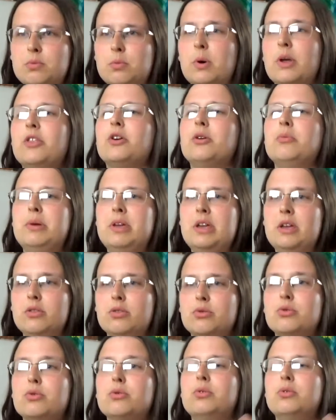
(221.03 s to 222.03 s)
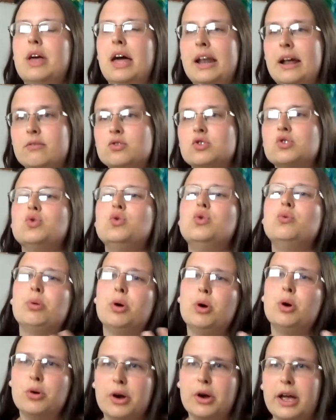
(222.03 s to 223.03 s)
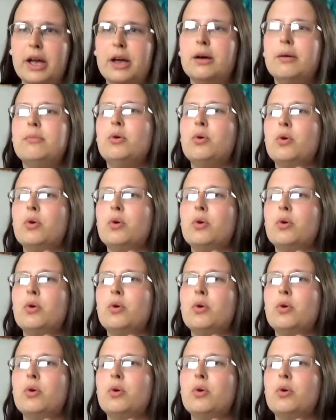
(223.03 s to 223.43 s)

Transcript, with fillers: whether it be through that after school program